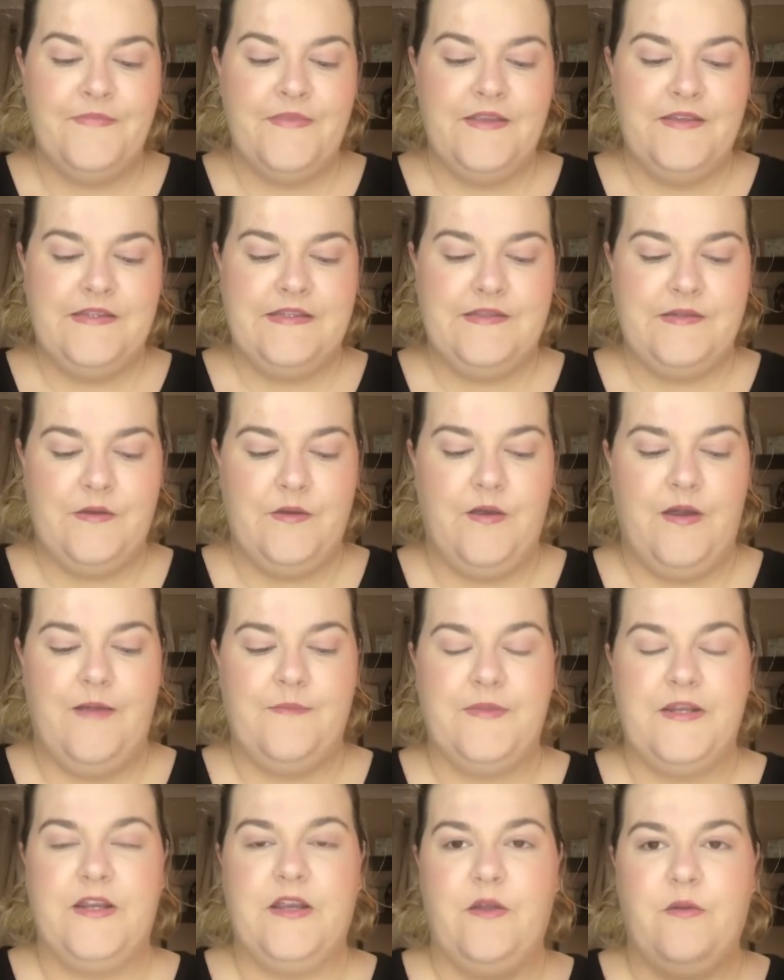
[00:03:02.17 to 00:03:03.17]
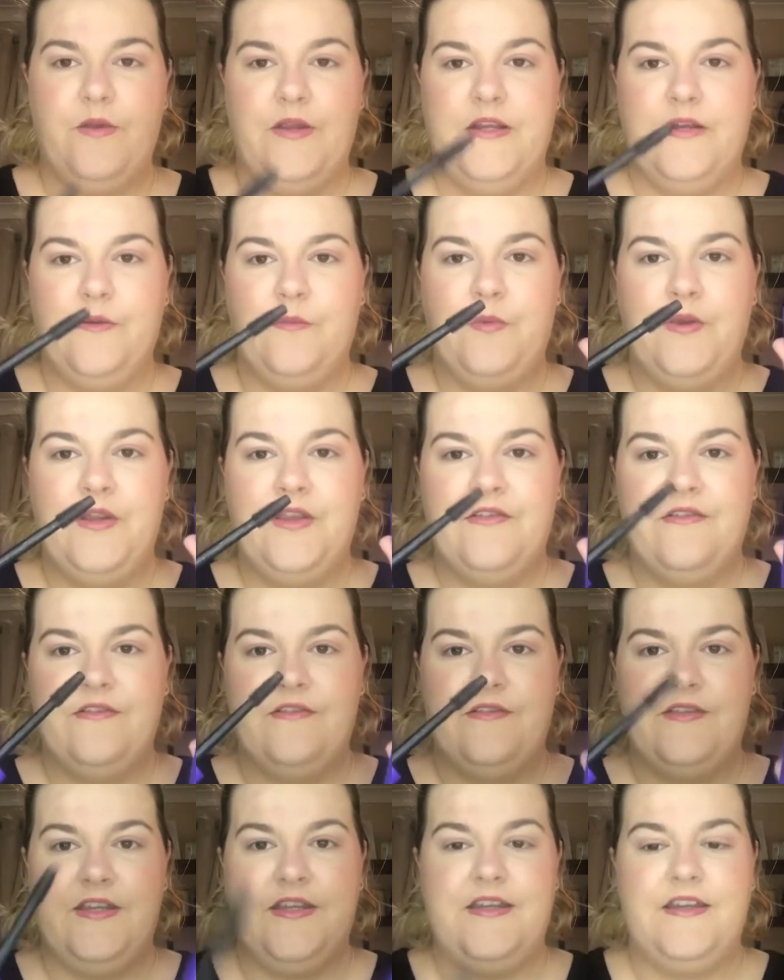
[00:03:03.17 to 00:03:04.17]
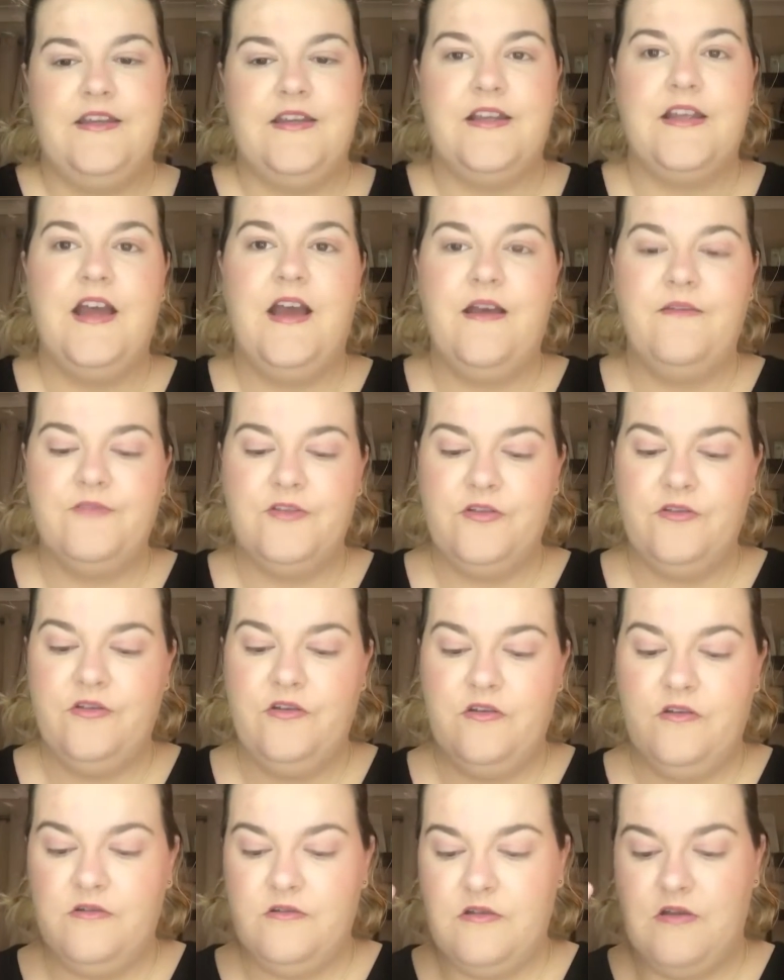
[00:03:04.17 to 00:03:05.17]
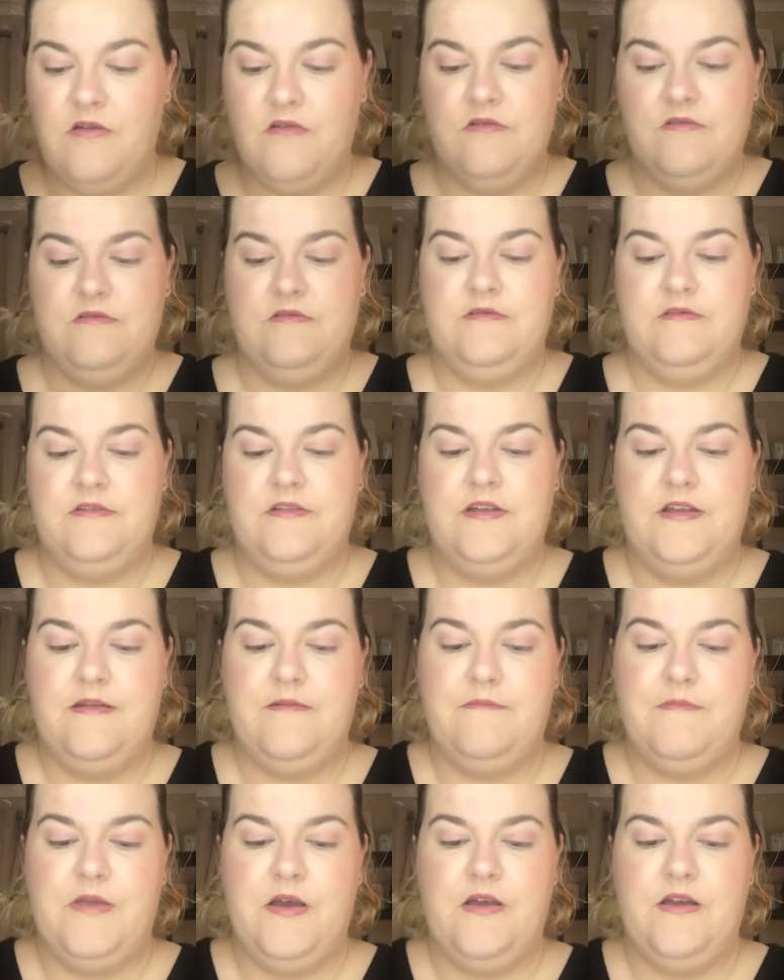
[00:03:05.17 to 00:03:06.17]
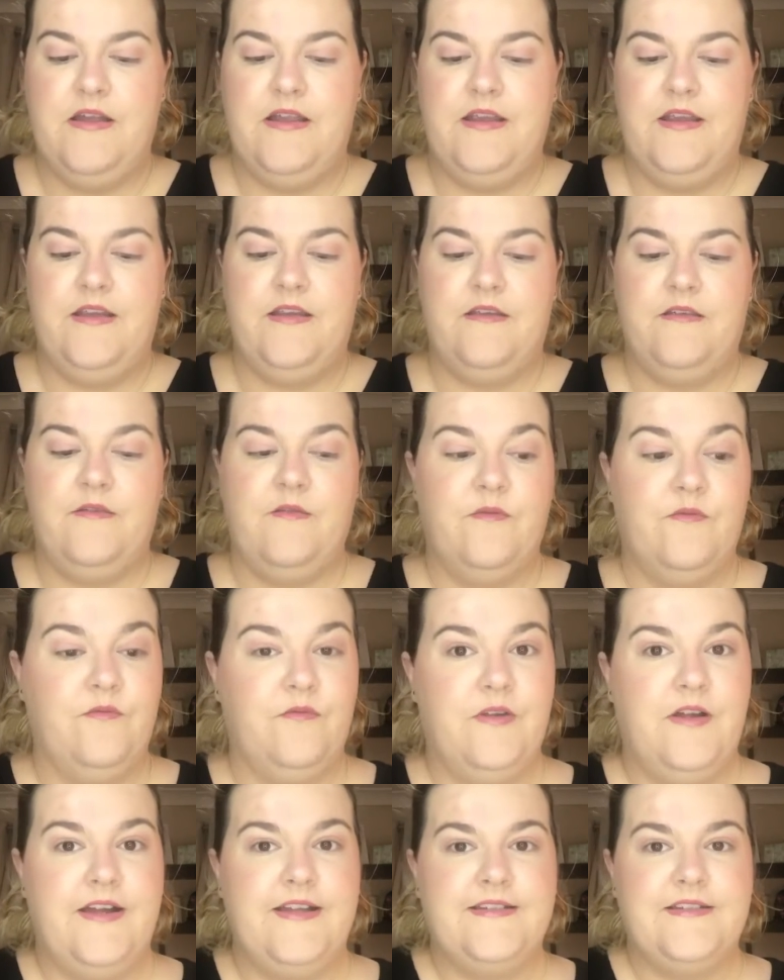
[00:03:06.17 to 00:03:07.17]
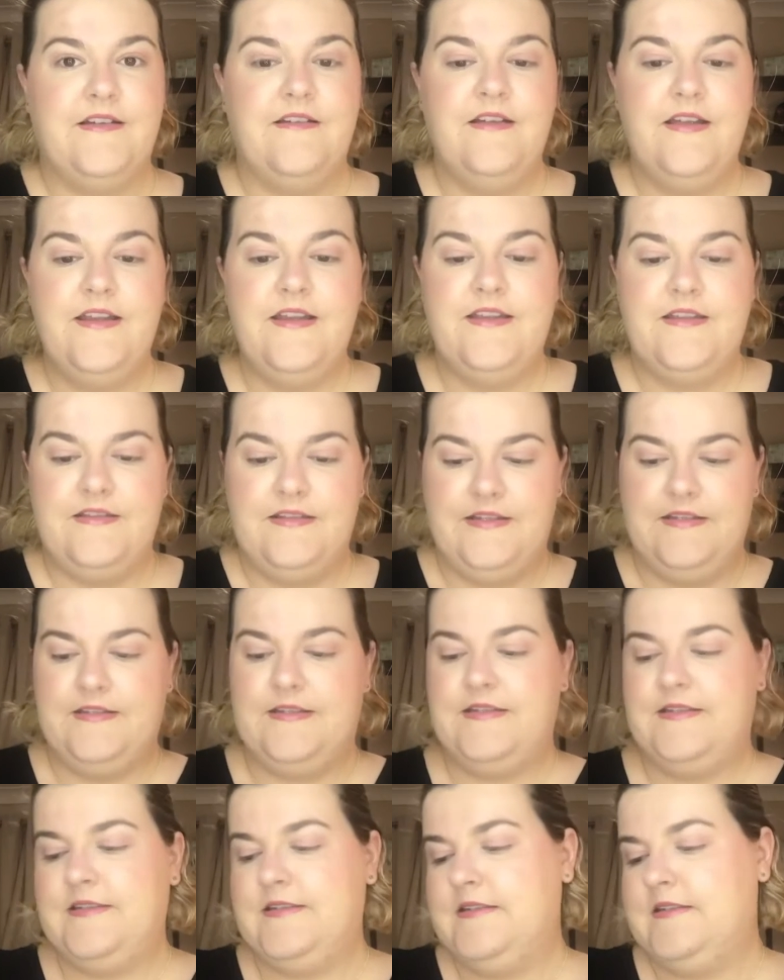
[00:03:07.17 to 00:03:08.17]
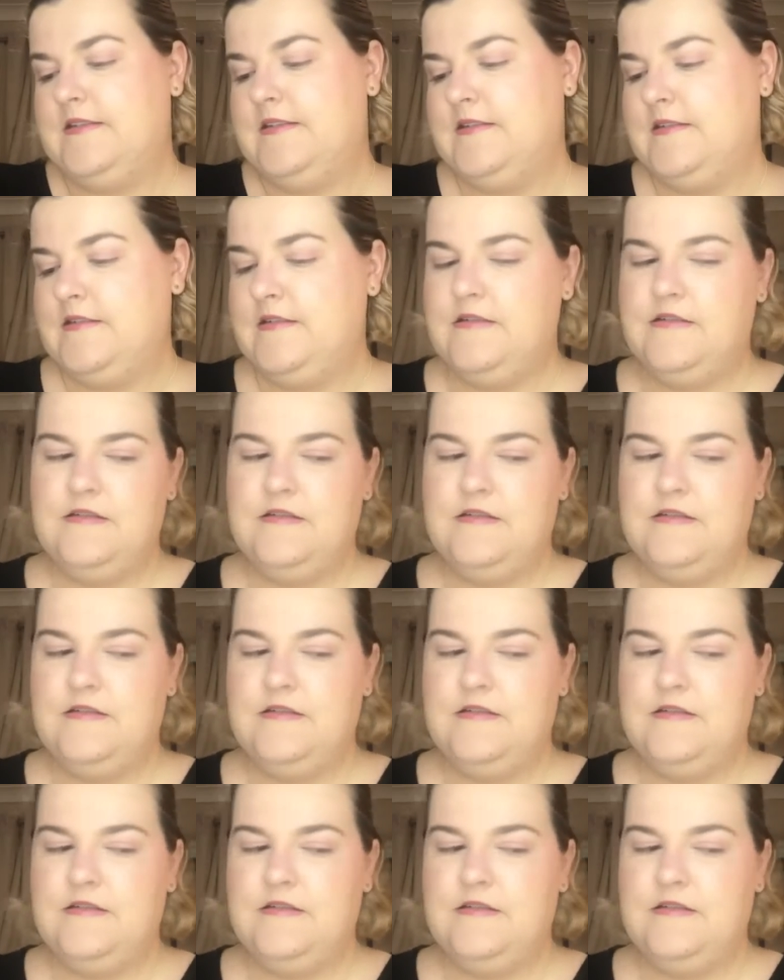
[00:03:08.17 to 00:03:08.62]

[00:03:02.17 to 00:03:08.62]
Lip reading: So I'm going to go in with the Covergirl on my right eye. Let's